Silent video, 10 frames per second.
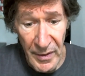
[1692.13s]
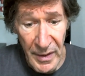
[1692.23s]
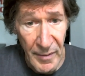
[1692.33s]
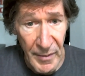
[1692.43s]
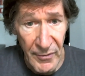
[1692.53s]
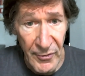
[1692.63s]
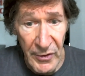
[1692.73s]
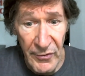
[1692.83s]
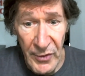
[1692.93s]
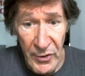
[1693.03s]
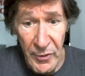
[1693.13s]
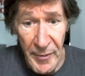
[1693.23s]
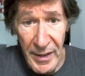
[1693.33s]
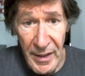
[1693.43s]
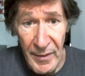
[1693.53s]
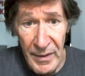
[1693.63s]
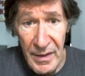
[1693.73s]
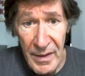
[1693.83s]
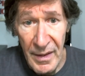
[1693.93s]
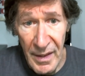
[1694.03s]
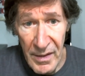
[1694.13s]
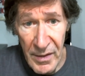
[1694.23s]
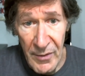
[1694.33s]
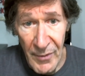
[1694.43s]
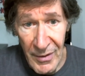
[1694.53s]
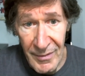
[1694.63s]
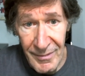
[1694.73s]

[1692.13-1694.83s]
keeping free of future pandemics. Okay, see you tomorrow.